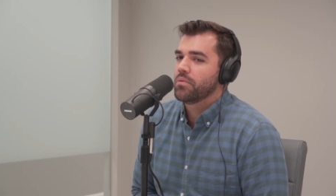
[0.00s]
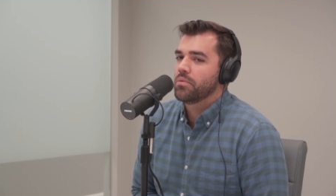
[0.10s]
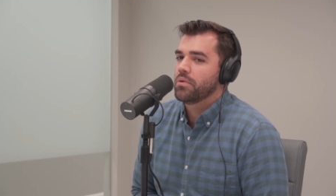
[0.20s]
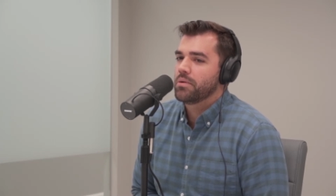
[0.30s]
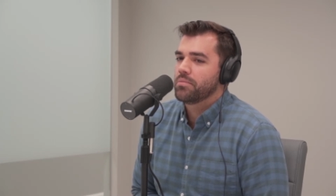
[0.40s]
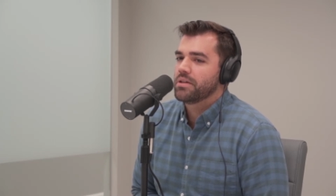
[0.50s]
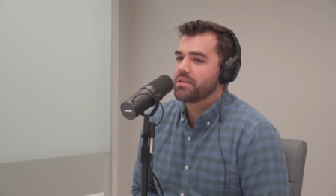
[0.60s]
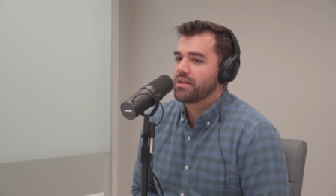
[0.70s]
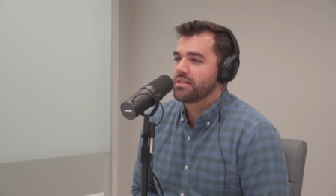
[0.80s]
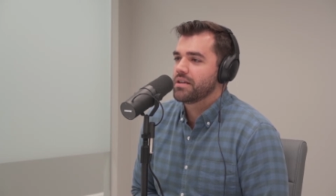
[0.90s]
one piece
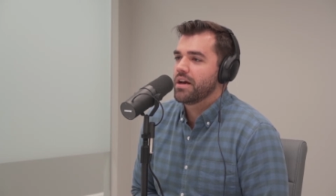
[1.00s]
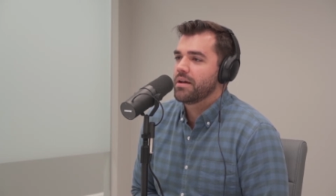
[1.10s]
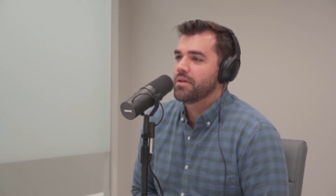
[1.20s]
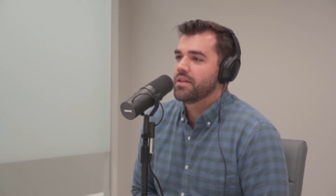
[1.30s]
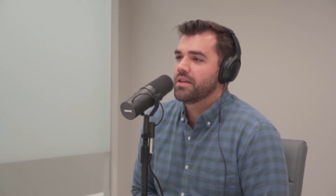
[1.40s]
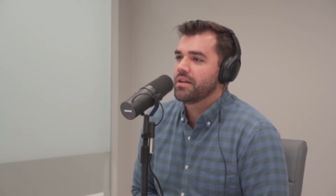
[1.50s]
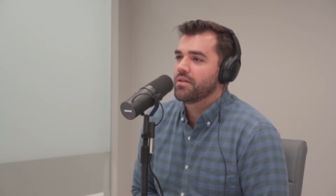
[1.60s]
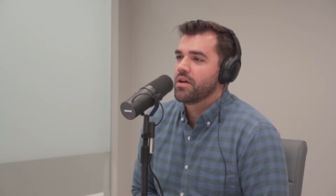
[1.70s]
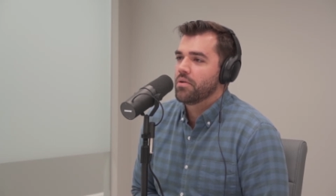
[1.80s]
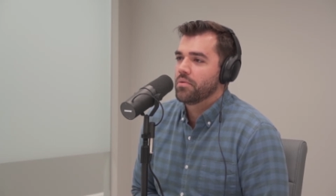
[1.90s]
at a time. And then
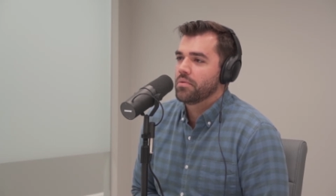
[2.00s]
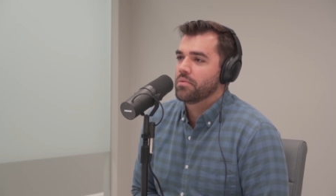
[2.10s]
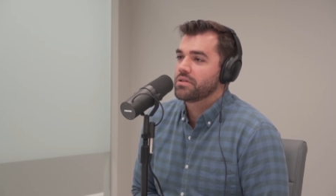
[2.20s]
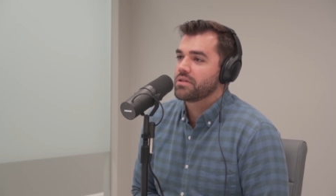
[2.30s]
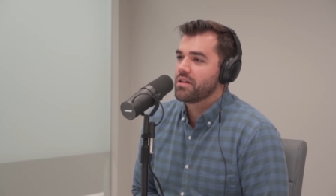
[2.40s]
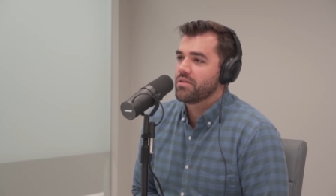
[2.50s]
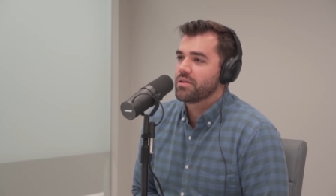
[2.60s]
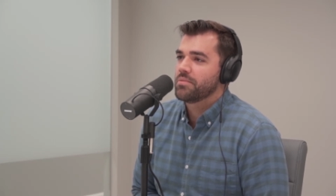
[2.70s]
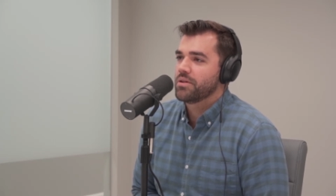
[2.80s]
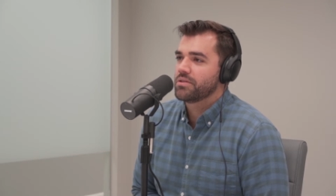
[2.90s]
we
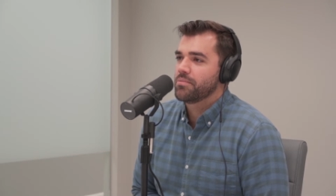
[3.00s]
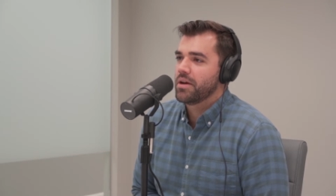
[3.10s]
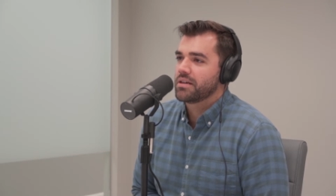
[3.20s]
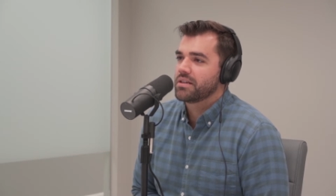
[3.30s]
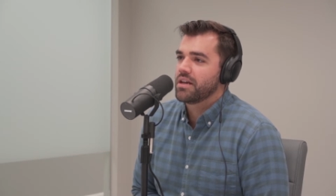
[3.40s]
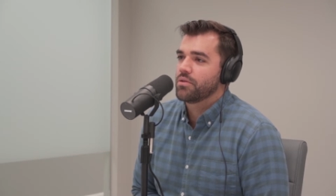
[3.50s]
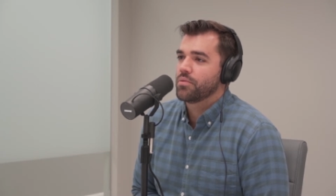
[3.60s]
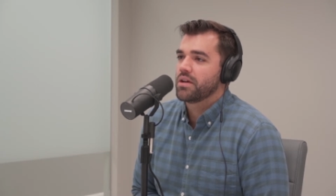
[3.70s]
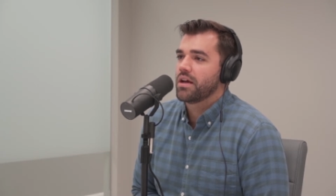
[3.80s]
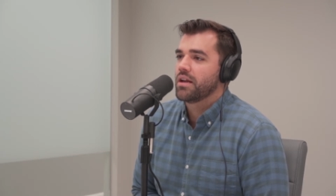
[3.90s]
slowly built it back together.
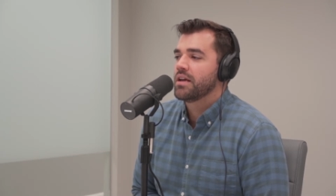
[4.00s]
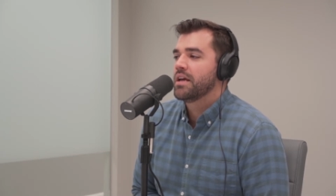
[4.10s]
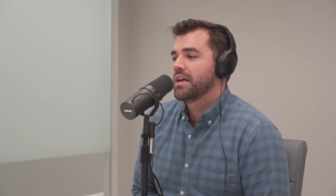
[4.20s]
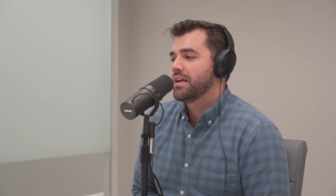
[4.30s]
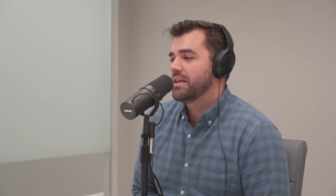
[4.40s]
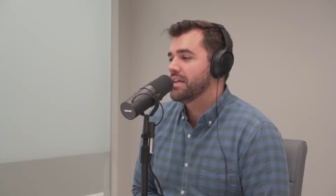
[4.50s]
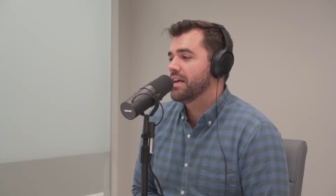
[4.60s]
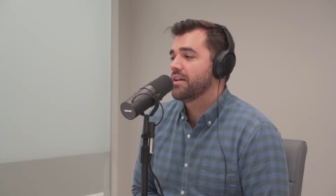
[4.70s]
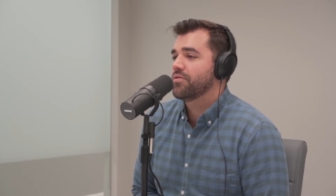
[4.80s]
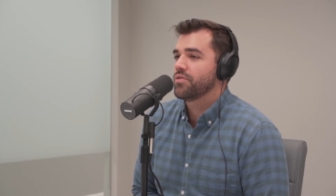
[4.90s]
He
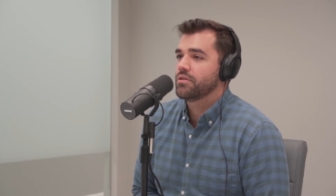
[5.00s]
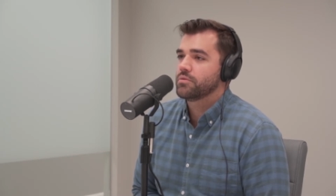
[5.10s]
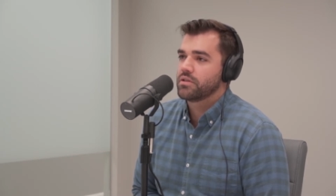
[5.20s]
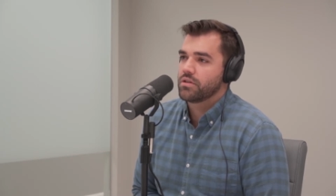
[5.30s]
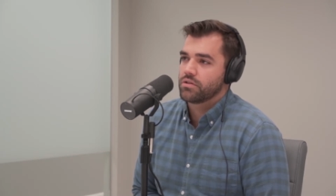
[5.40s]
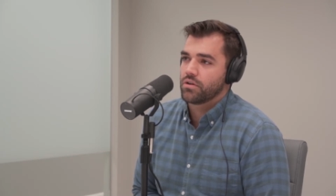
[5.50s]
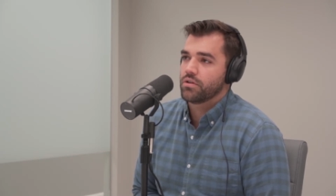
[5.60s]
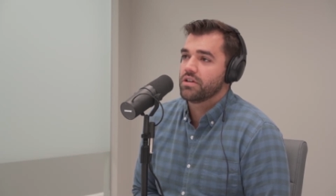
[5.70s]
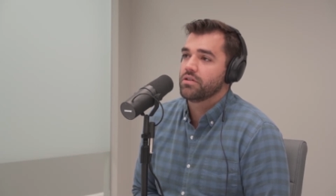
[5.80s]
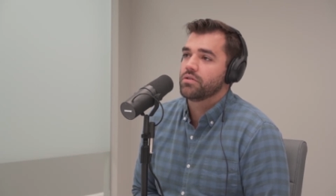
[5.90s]
had a friend who was an
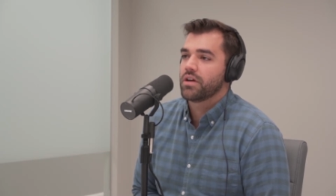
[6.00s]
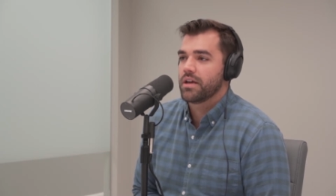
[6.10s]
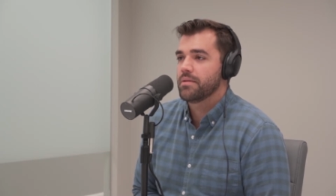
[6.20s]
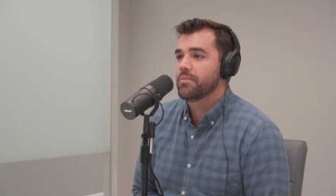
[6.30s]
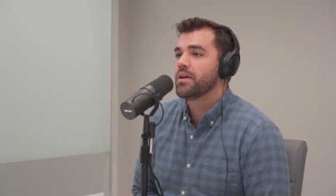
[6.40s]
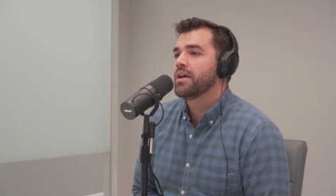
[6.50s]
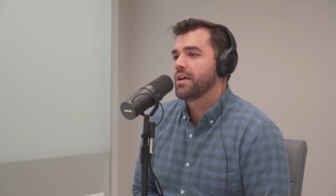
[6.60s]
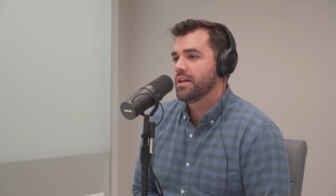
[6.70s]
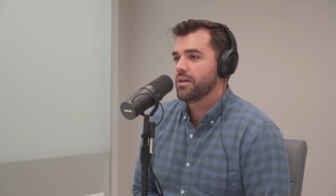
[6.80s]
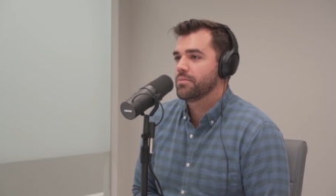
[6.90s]
attorney who came
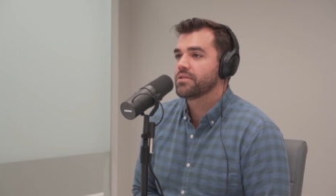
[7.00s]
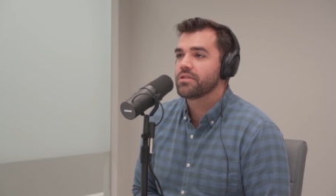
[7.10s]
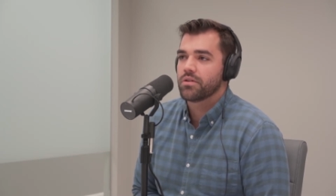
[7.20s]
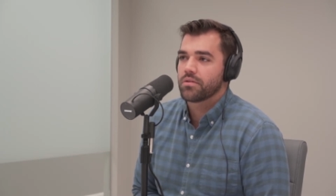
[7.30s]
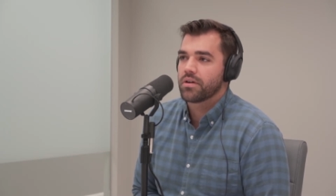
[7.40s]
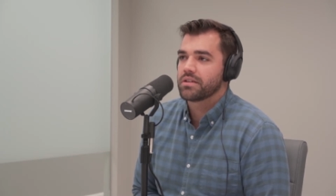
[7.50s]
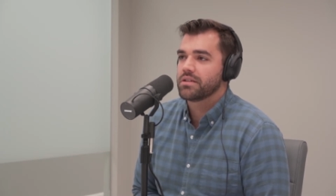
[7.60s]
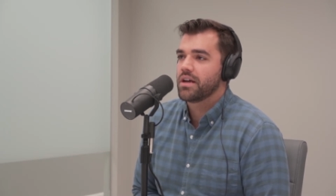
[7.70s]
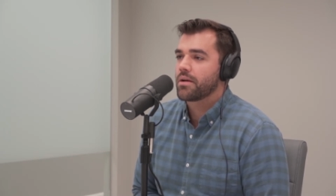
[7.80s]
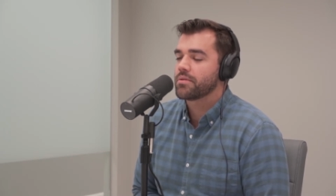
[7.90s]
and helped us notarize a
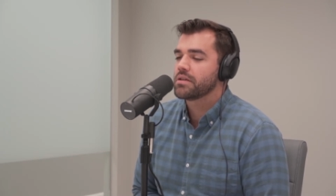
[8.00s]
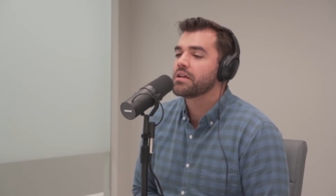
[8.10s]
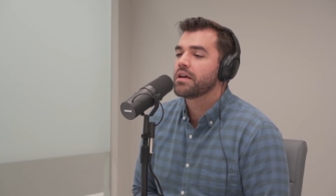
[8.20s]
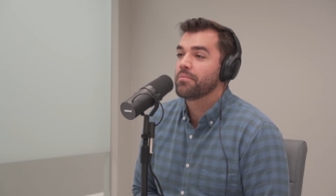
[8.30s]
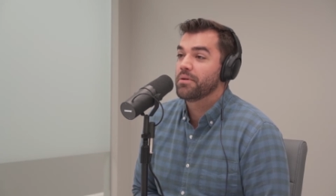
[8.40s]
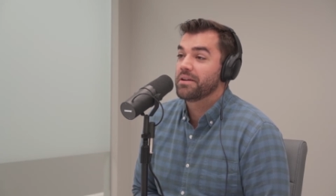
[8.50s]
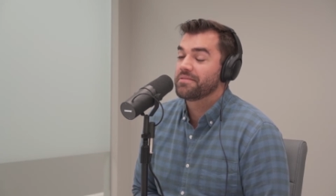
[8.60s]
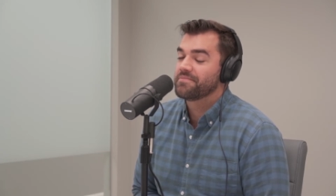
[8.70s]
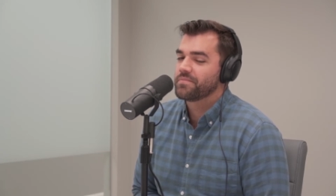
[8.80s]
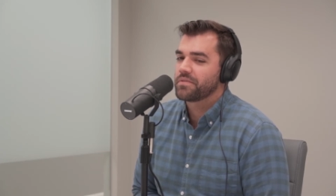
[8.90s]
document.
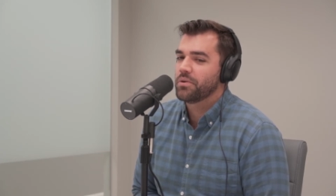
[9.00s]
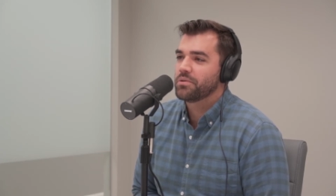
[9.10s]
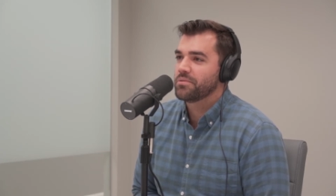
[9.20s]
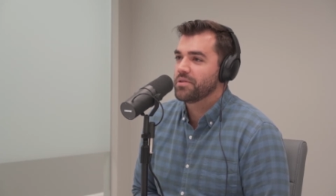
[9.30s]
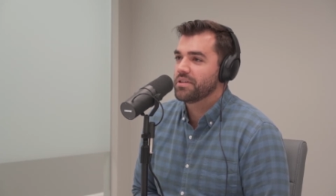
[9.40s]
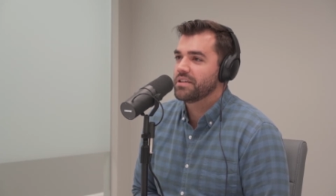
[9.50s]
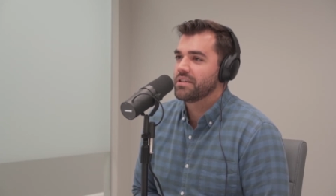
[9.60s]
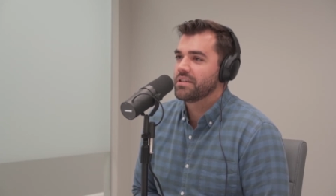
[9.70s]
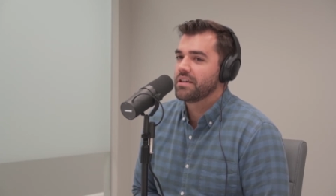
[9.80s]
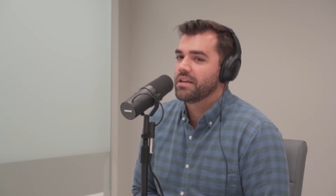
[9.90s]
But
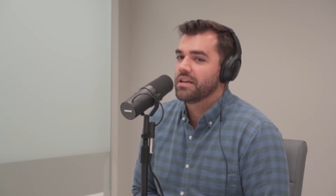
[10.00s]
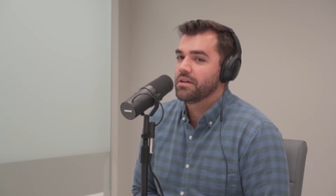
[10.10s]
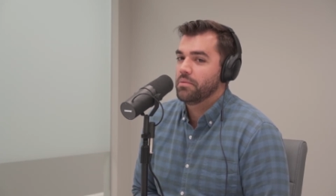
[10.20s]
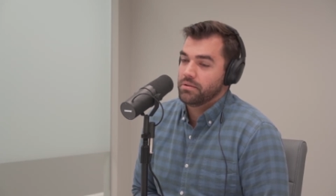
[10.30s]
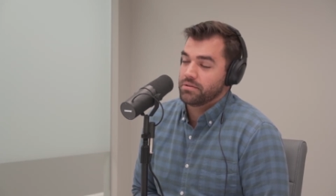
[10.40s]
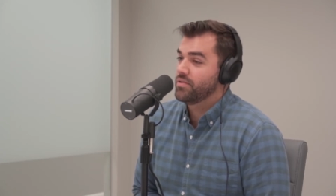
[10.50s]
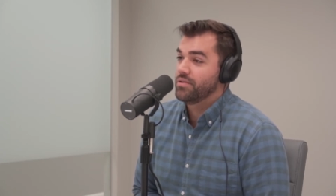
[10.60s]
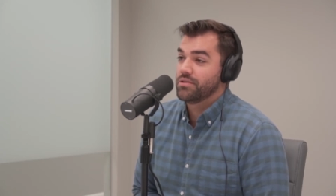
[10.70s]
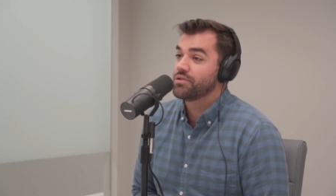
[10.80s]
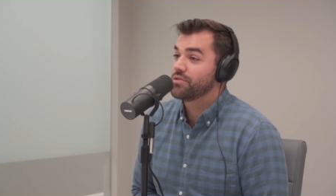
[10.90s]
ultimately, it was a
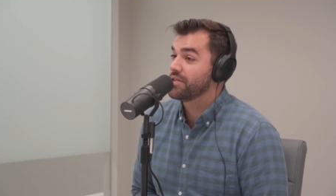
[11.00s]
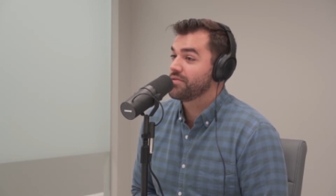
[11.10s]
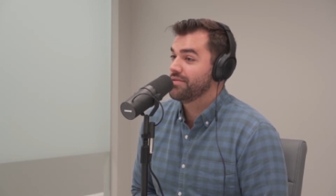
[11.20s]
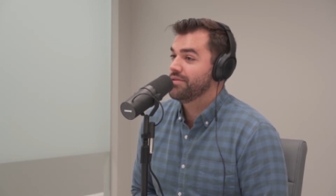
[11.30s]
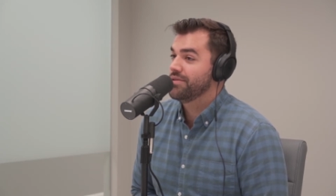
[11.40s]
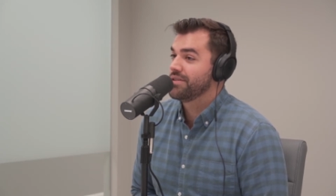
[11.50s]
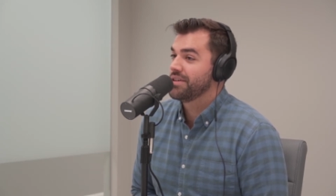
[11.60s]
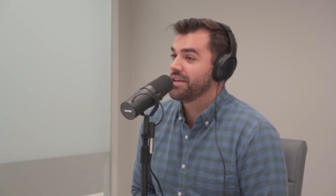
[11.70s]
very stressful,